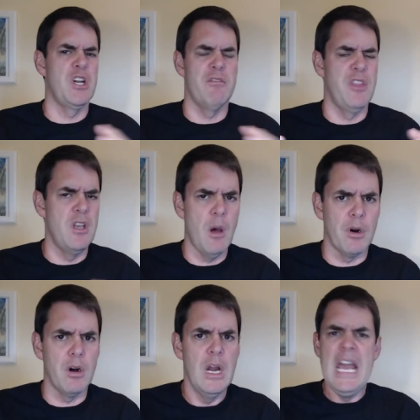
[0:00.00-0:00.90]
of the
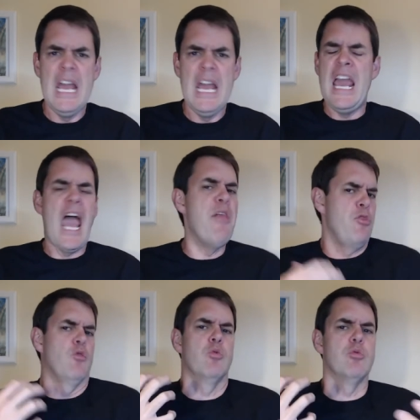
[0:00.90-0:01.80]
number. And the
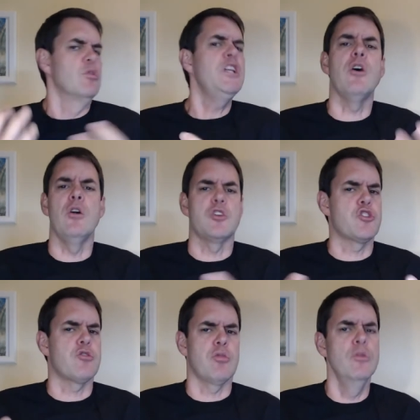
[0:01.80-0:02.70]
real,
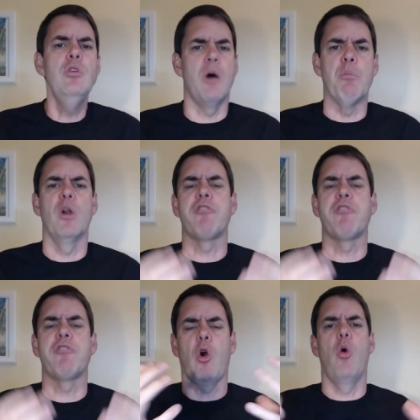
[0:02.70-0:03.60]
true number,
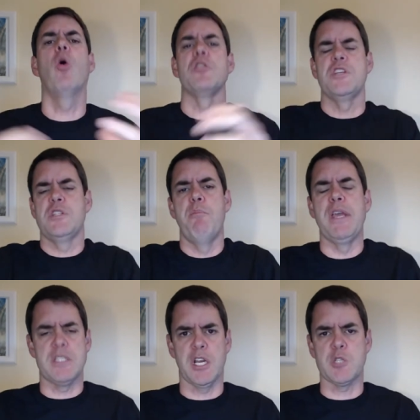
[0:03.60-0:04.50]
of course, is the
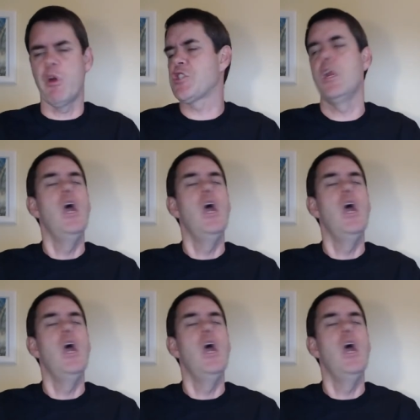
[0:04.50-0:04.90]
base 10 expression.